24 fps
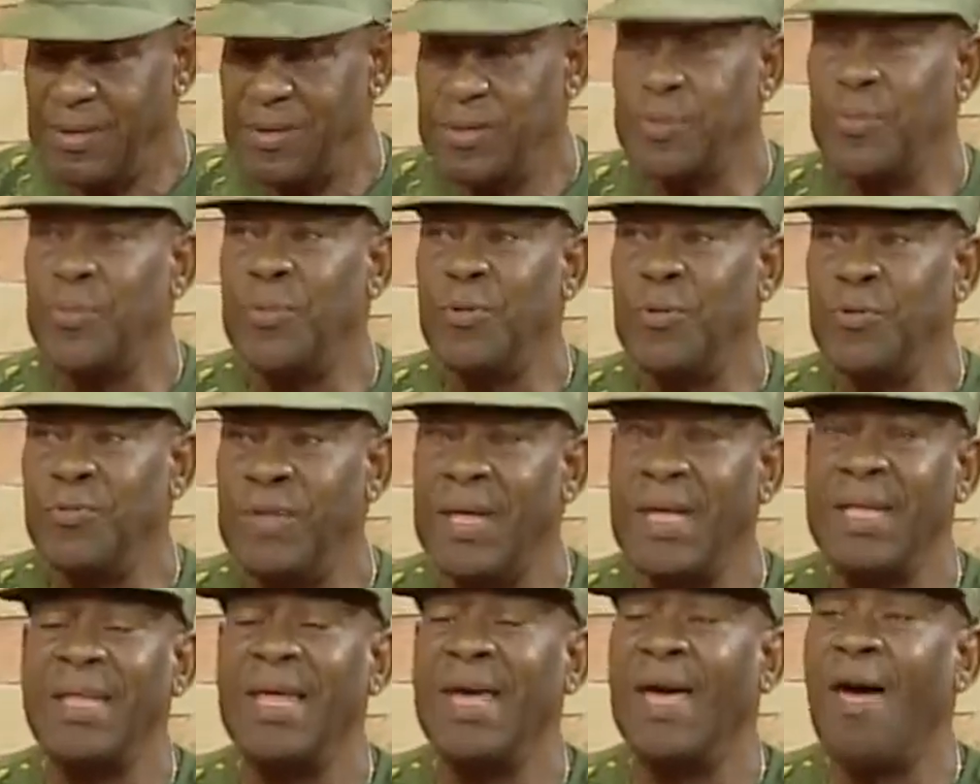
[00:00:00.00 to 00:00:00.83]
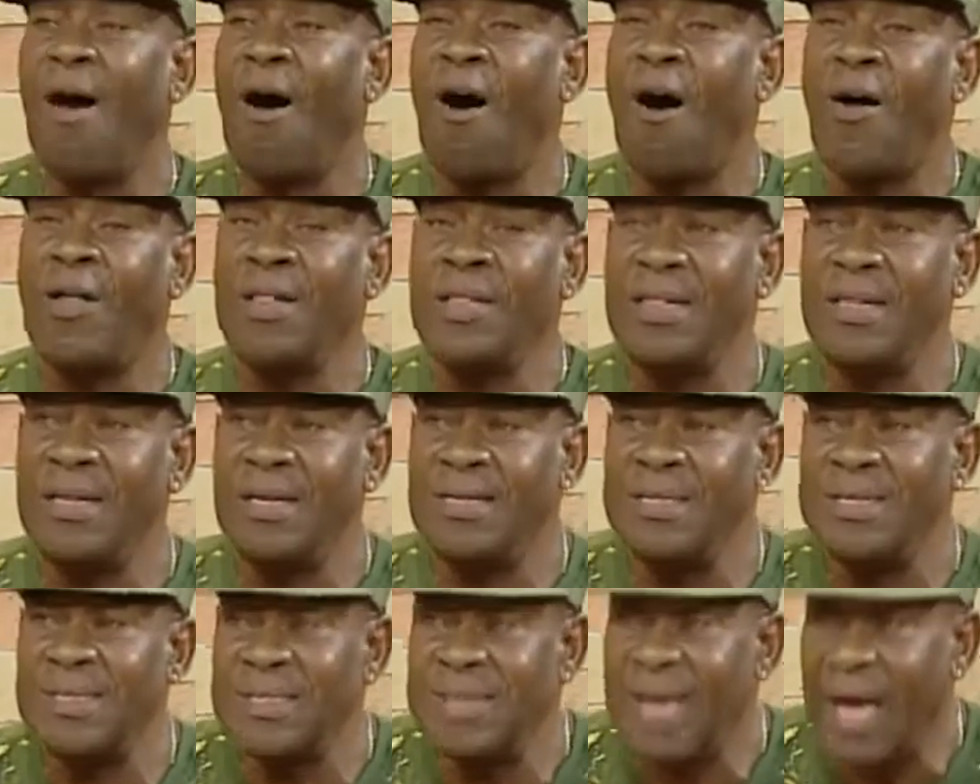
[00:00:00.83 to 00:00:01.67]
to prove that they
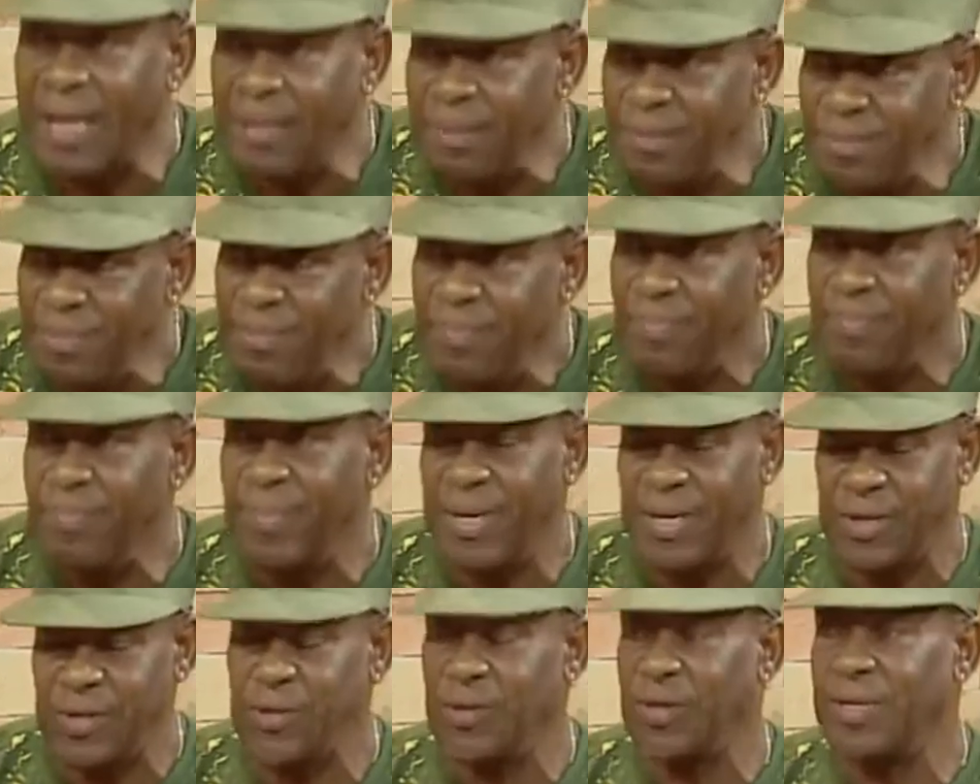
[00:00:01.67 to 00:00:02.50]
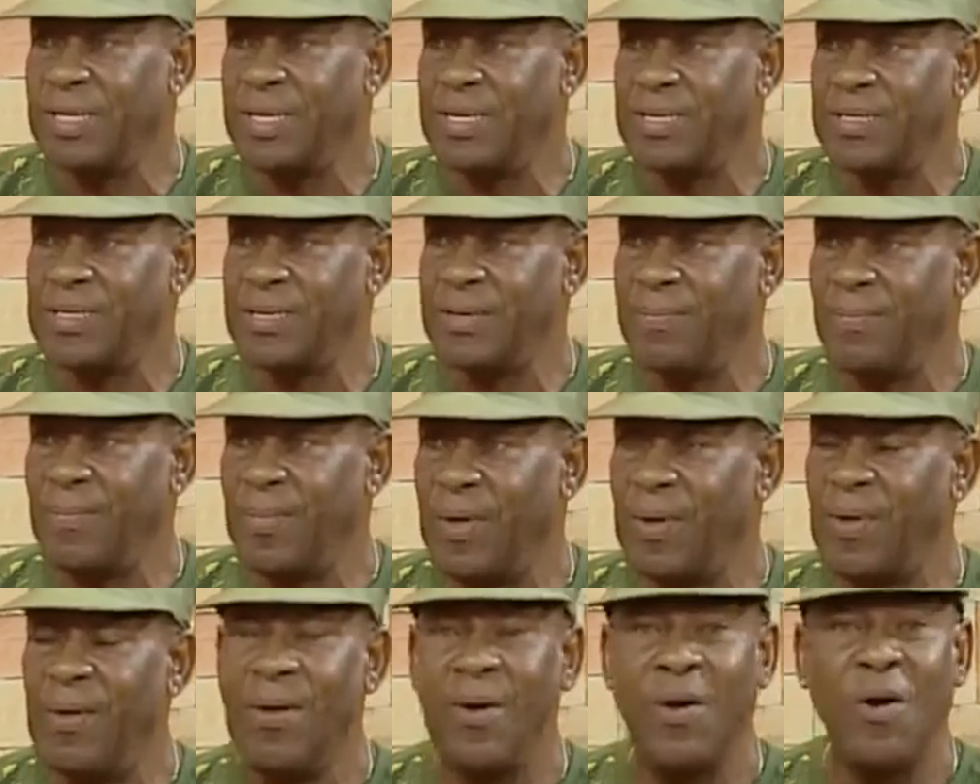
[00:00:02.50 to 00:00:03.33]
understand patriotism,
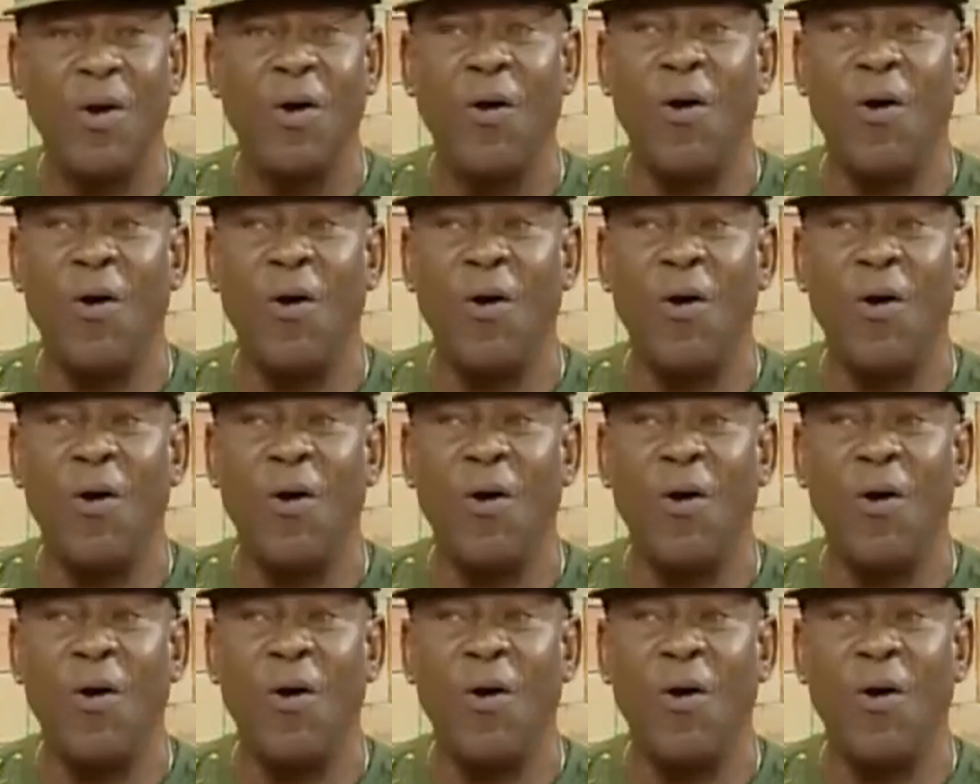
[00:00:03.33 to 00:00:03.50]
yeah.